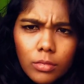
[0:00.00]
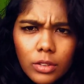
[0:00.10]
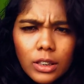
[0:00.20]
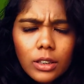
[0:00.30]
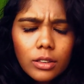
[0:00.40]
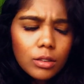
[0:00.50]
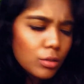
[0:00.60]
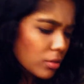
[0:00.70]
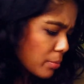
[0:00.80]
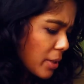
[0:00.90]
This
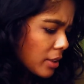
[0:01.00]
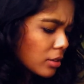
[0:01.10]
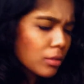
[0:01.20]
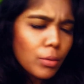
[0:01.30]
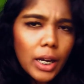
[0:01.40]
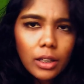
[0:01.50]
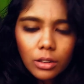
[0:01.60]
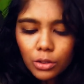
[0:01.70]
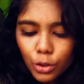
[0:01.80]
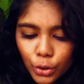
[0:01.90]
smells
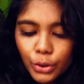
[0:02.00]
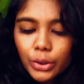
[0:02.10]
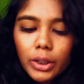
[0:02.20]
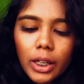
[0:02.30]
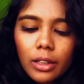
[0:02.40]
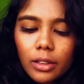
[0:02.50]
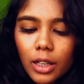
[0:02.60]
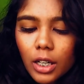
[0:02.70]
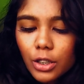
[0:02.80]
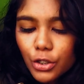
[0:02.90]
quite good, and the
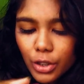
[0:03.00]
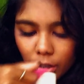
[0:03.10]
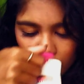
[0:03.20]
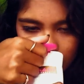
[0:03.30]
conditioner